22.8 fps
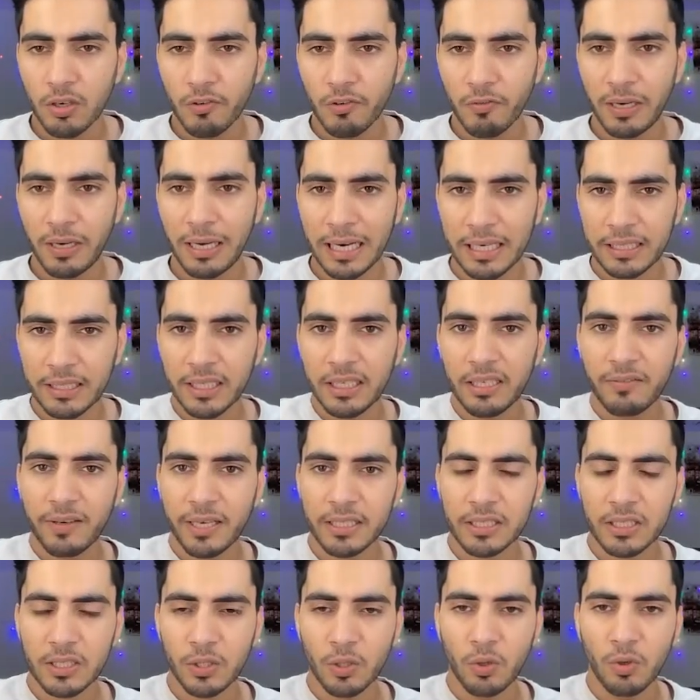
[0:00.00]
will let the
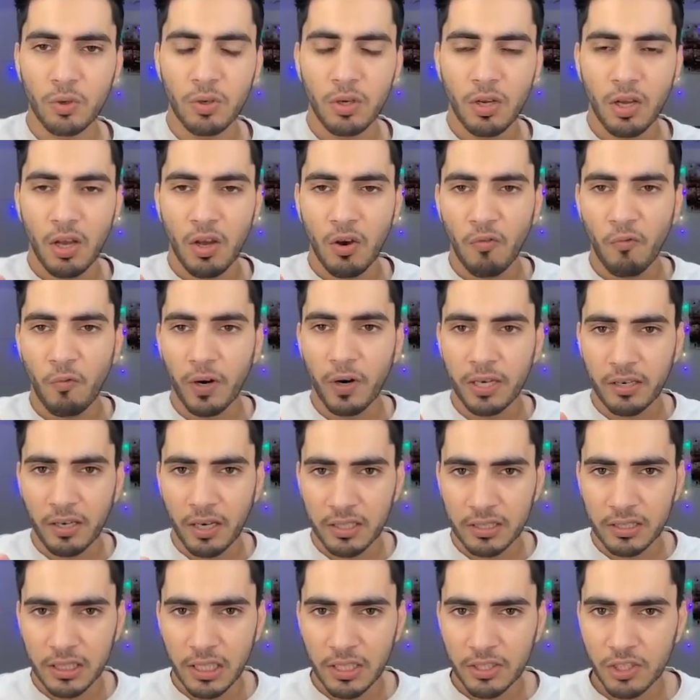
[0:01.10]
device know what
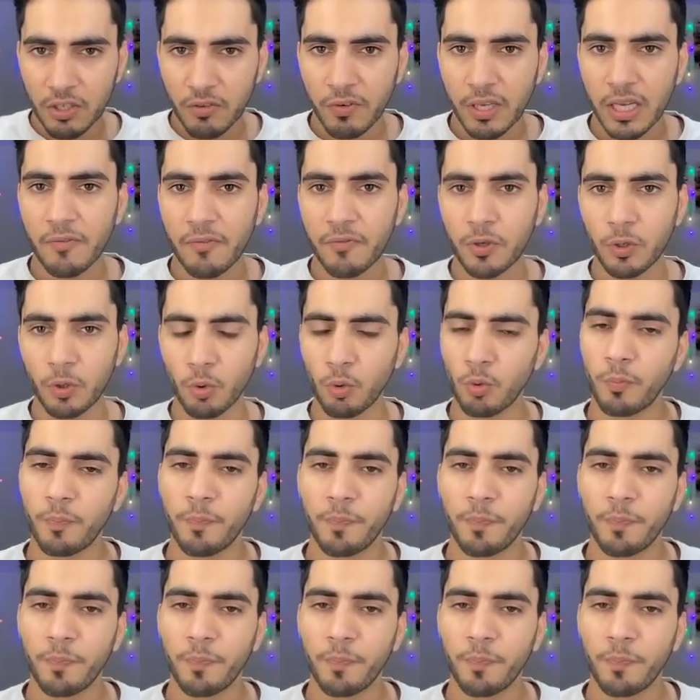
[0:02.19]
translation we have to do